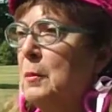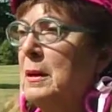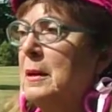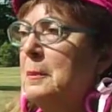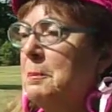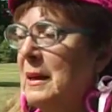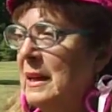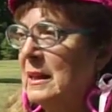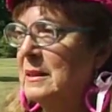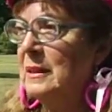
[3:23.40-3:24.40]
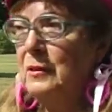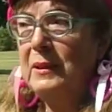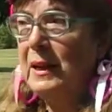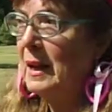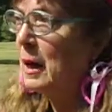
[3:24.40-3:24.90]
Therma Mend.
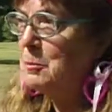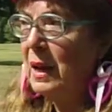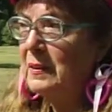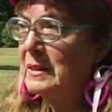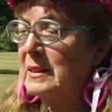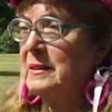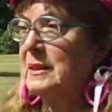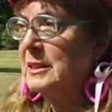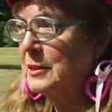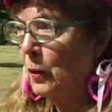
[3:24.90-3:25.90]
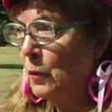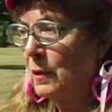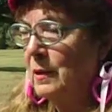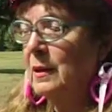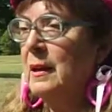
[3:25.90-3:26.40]
You cannot buy this in the
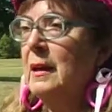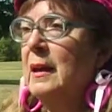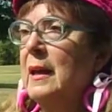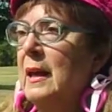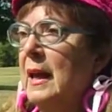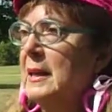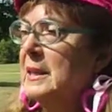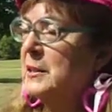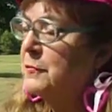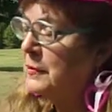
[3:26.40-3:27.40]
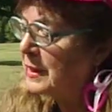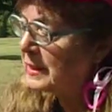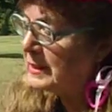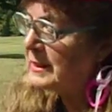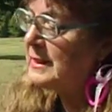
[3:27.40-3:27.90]
store, and it's
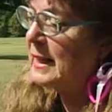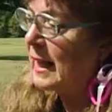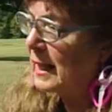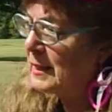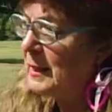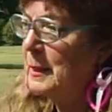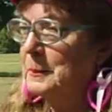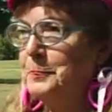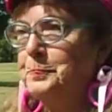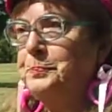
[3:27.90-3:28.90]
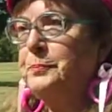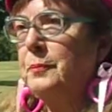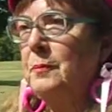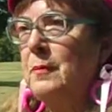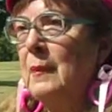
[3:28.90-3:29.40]
free to sign up.
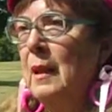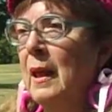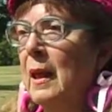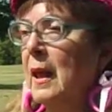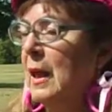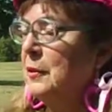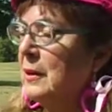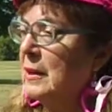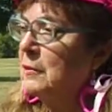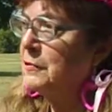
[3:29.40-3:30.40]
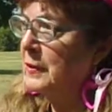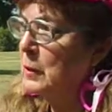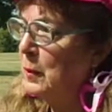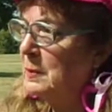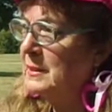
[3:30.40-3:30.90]
And you get a
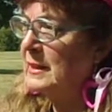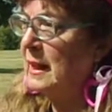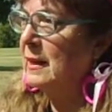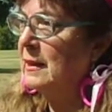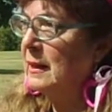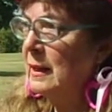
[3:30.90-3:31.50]
free website.